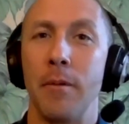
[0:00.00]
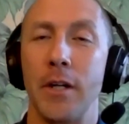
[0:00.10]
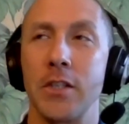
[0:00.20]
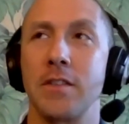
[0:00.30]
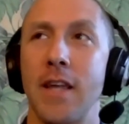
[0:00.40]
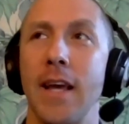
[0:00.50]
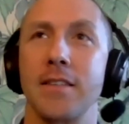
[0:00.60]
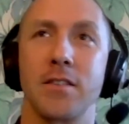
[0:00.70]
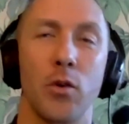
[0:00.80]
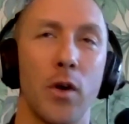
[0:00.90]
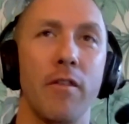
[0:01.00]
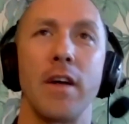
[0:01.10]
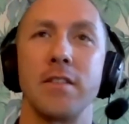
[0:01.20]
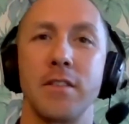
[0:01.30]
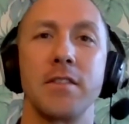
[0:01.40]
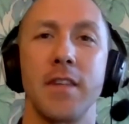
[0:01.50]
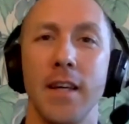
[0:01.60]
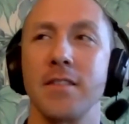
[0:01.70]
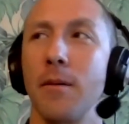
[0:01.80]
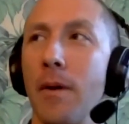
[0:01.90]
But it just takes it
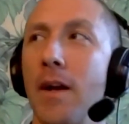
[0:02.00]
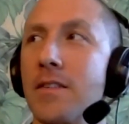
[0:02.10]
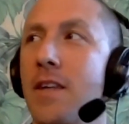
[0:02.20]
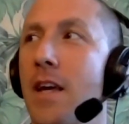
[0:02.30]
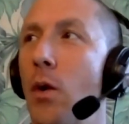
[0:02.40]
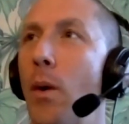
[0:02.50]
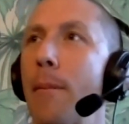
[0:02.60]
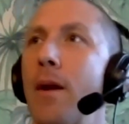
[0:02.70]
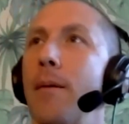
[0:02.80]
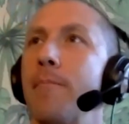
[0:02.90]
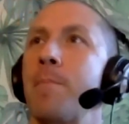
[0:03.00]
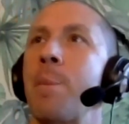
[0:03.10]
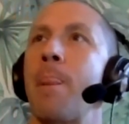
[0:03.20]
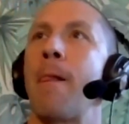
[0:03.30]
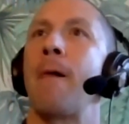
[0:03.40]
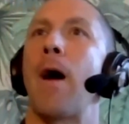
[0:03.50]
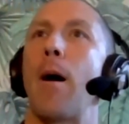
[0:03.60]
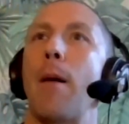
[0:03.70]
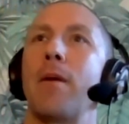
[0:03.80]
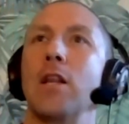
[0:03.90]
takes somebody to say, you know what, I'm
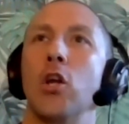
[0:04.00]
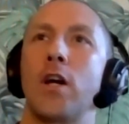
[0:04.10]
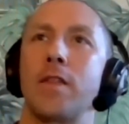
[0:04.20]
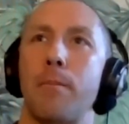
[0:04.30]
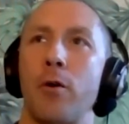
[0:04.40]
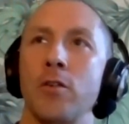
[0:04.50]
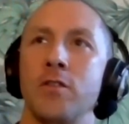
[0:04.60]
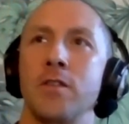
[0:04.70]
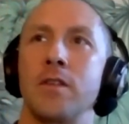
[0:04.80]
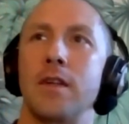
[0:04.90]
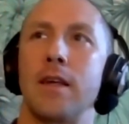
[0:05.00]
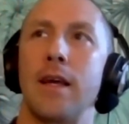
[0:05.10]
going to look at the person